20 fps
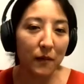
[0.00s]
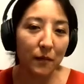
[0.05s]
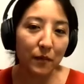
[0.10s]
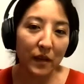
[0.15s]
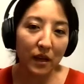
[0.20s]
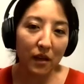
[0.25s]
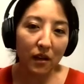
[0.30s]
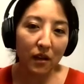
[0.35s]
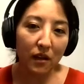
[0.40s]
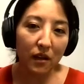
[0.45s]

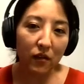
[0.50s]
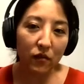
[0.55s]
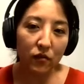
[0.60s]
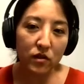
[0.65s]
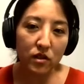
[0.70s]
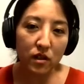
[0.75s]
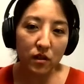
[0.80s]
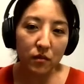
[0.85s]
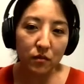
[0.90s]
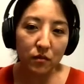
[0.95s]
to
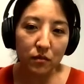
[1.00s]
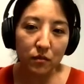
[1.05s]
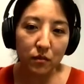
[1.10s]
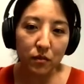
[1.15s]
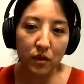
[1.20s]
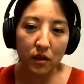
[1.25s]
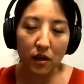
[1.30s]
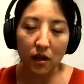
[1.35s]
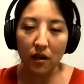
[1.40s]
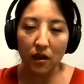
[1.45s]
give
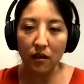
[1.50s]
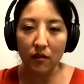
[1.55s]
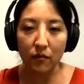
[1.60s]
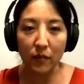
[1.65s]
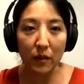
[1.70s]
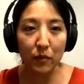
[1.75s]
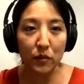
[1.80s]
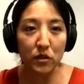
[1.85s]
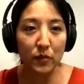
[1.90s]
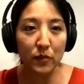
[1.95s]
some
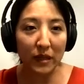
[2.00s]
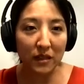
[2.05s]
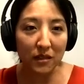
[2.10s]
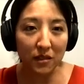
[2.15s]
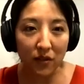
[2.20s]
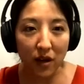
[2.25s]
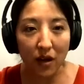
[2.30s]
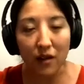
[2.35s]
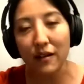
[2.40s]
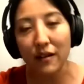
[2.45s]
my
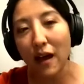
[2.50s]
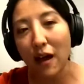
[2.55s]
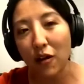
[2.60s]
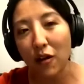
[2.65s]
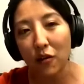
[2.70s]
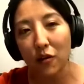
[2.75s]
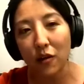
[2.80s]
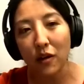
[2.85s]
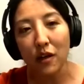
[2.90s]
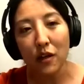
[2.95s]
perspective
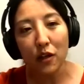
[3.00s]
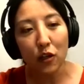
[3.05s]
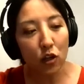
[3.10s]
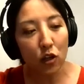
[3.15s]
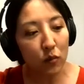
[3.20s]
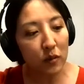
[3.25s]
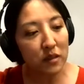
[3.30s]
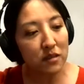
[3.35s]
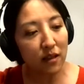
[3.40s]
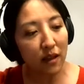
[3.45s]
on how
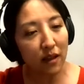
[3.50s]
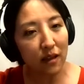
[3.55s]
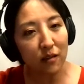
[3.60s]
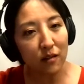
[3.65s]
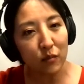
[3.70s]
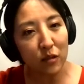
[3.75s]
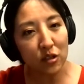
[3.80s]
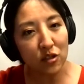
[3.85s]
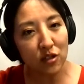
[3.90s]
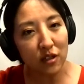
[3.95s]

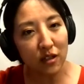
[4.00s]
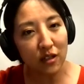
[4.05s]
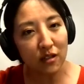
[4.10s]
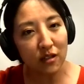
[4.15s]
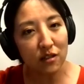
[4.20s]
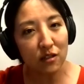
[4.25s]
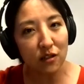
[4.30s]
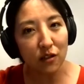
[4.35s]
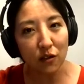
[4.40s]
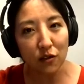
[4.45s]
humans and
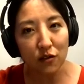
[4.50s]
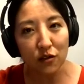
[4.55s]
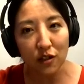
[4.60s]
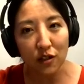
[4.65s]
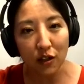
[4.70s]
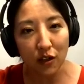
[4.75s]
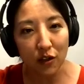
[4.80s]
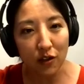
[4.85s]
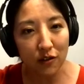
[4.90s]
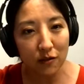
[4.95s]
machines
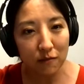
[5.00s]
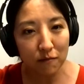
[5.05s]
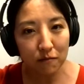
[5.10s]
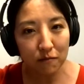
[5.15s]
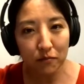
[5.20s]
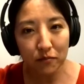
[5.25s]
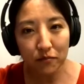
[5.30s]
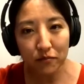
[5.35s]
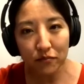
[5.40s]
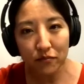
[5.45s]
learn to
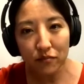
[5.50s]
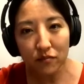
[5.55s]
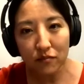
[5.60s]
learn.